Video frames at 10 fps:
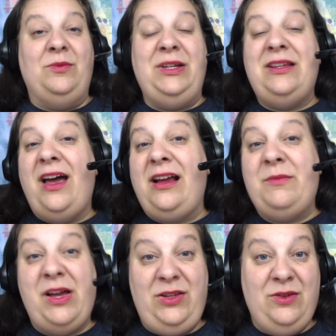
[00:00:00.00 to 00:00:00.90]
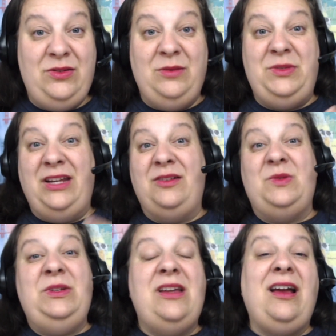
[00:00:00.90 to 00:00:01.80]
We talk about YouTube channels.
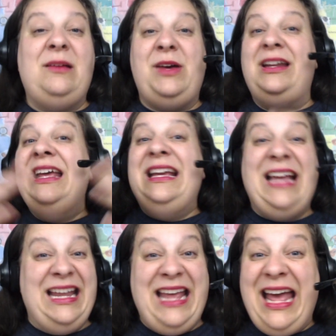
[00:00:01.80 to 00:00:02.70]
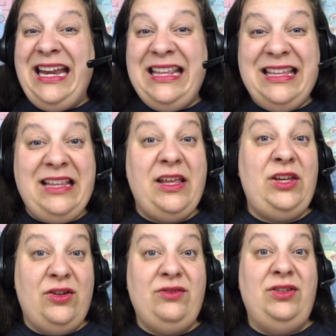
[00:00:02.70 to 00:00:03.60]
We talk about kind of anything that
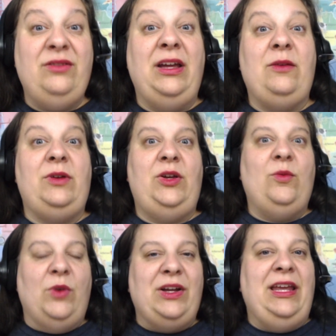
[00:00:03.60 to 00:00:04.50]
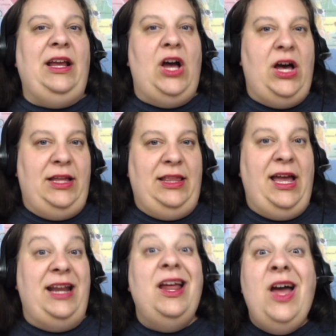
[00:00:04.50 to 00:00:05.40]
you're doing where you're working
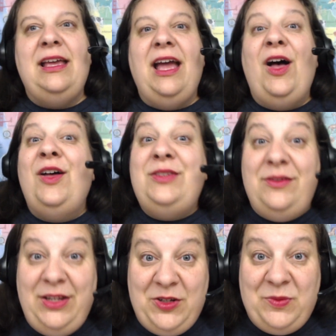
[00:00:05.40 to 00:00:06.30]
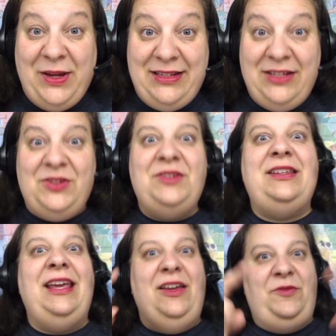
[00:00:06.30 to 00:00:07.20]
online. Also, Teachers Pay Teachers.
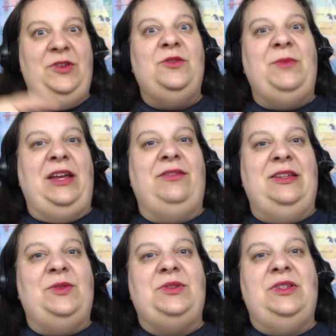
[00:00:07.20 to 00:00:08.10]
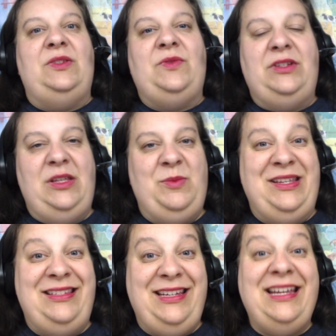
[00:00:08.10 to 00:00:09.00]
If you make resources for
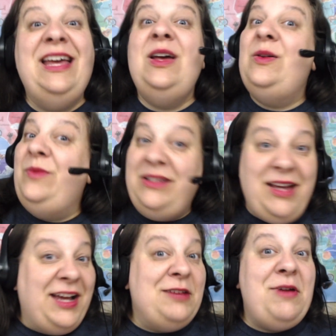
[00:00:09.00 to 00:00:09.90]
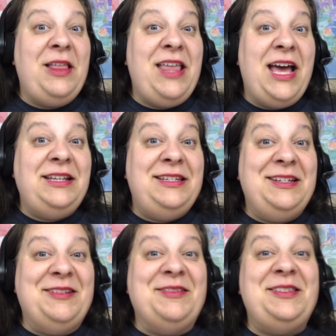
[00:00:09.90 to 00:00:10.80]
TPT, we talk about that
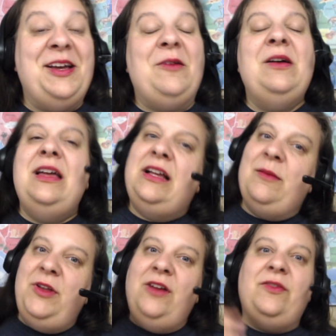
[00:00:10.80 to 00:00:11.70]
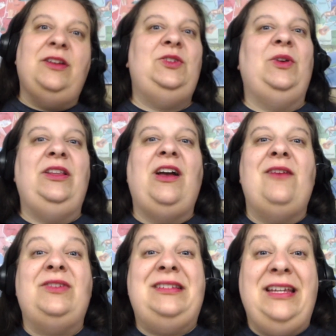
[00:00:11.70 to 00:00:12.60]
too. So come on over and join the
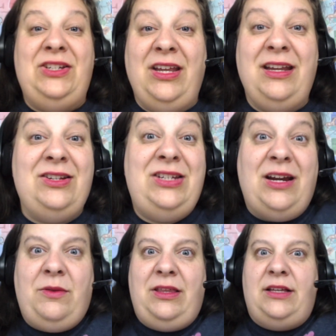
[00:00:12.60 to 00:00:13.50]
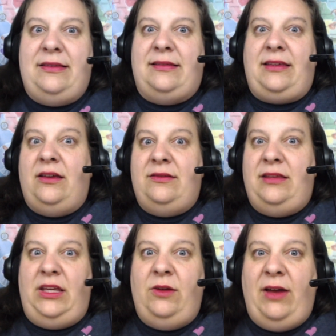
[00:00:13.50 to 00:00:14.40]
conversation. Share with us the skills
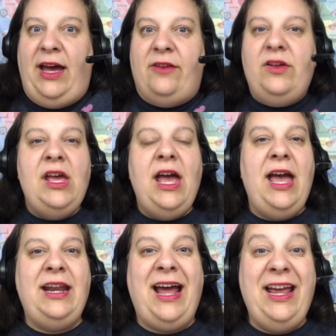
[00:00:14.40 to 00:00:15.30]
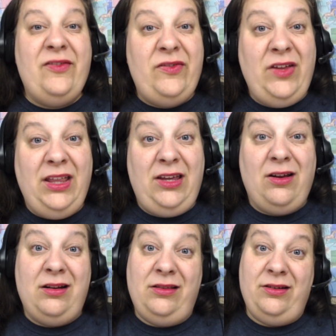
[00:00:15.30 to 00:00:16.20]
that you have. And I have a feeling you're
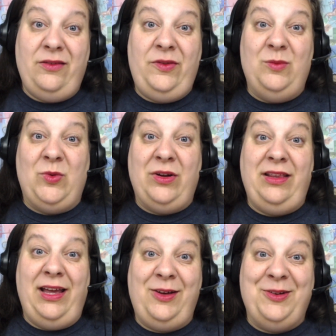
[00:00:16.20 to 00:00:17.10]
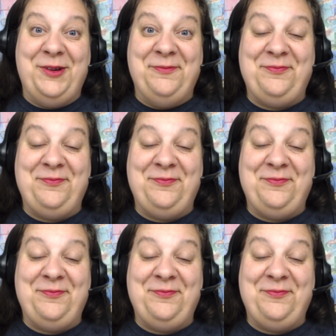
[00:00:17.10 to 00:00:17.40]
going to learn a few more in that group.